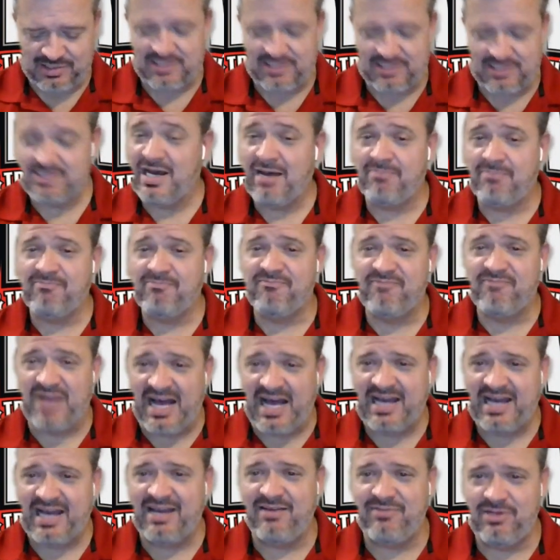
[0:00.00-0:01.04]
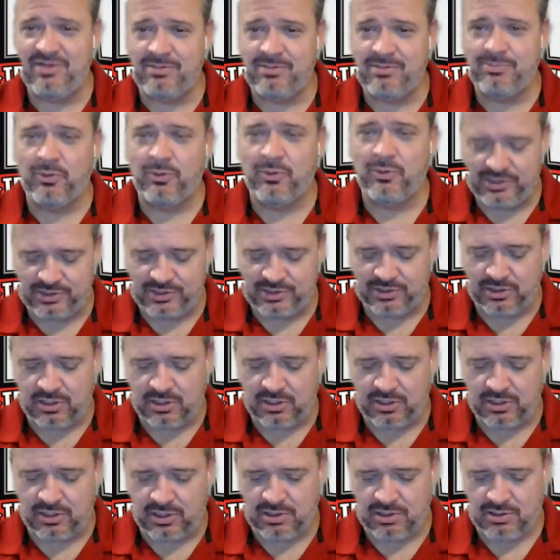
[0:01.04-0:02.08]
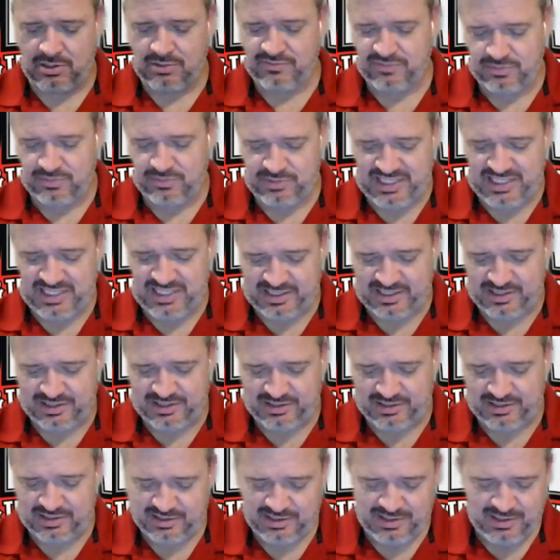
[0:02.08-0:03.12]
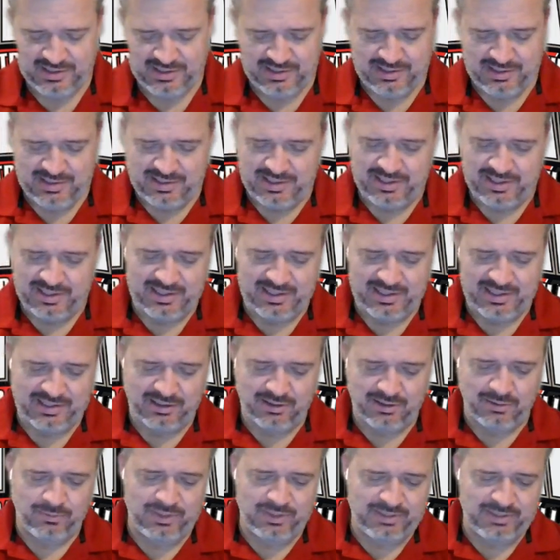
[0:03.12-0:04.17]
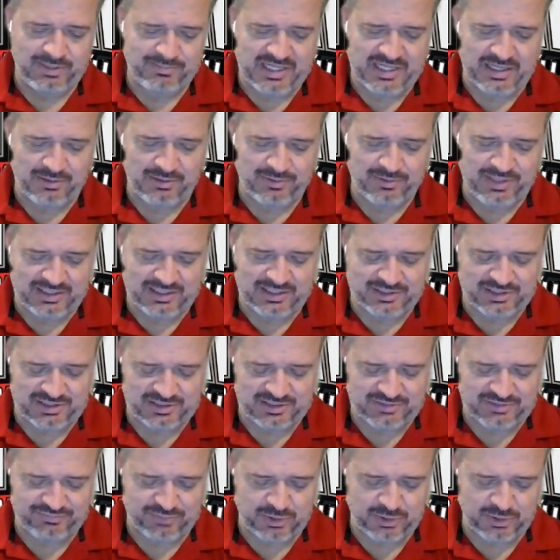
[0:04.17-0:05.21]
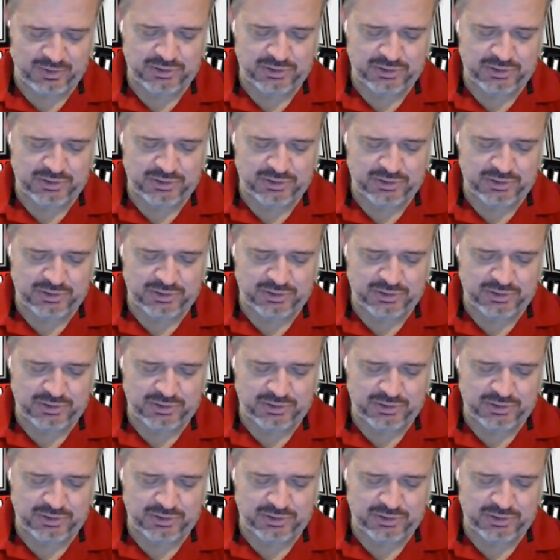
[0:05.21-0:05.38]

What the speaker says: top 5 in points are all from Texas. The Little Whip, Donald Nelson is first.